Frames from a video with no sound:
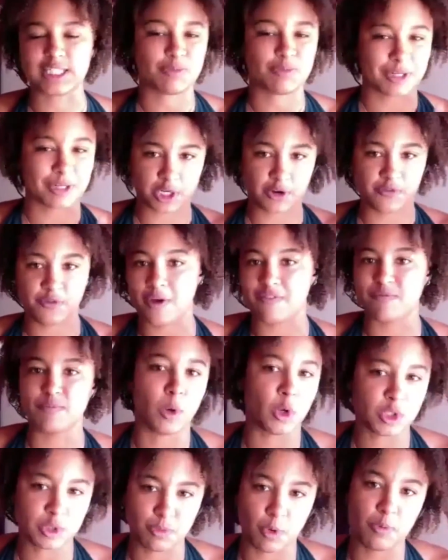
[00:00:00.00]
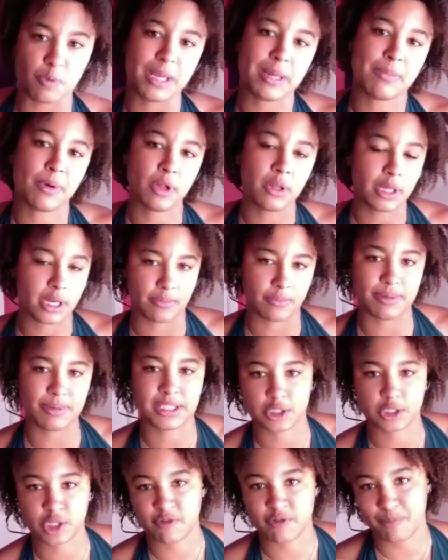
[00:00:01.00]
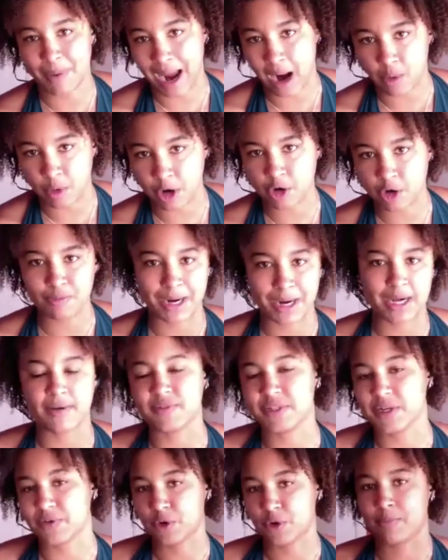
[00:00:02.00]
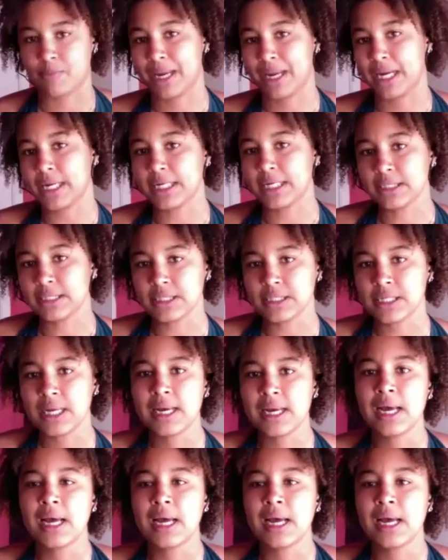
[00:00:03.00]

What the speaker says: especially if you have multiple people in a position of power who might have different opinions.